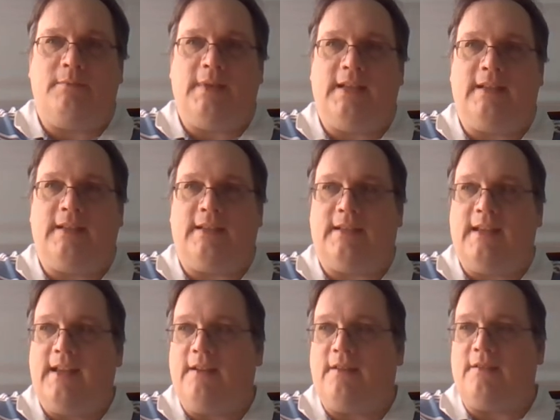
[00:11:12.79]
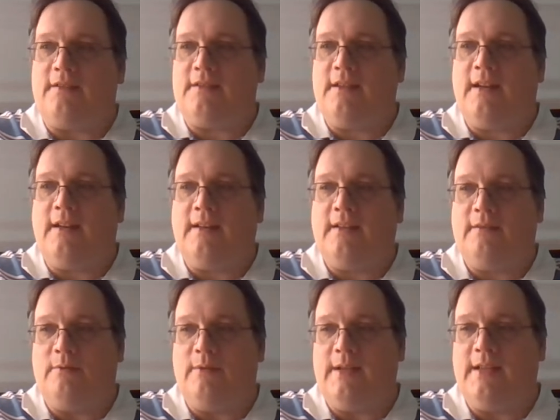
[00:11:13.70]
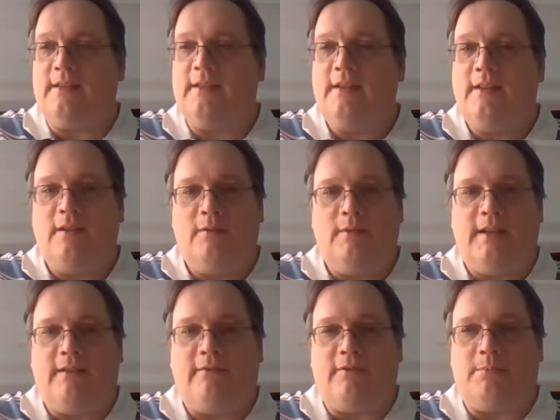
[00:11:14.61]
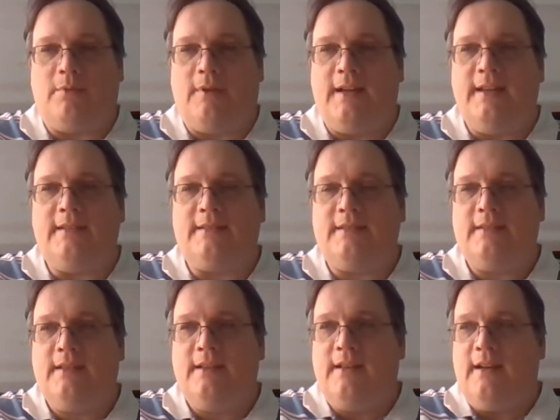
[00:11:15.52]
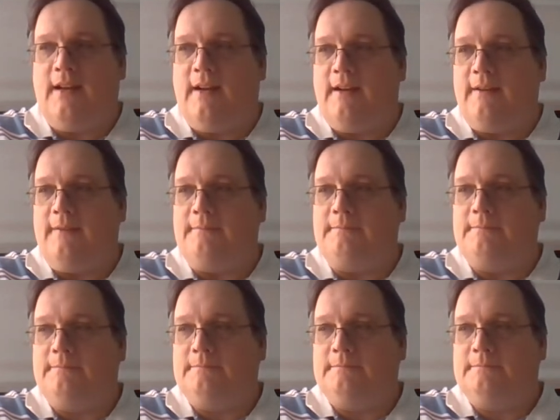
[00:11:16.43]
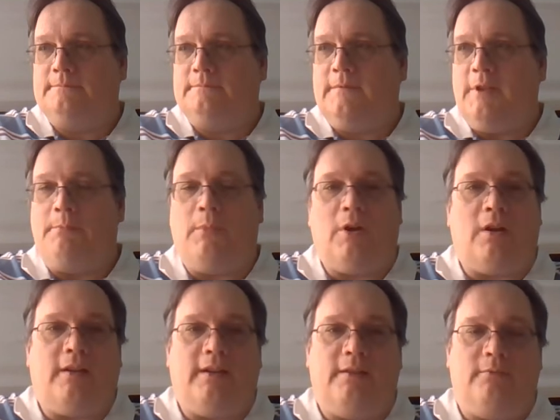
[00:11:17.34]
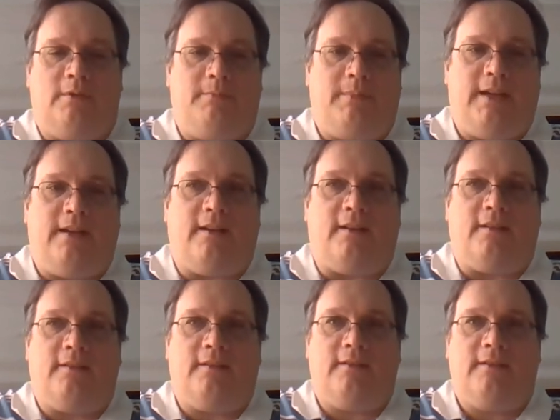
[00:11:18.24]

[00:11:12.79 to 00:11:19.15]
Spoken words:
meaning that they are stuck with whatever price the market would bear.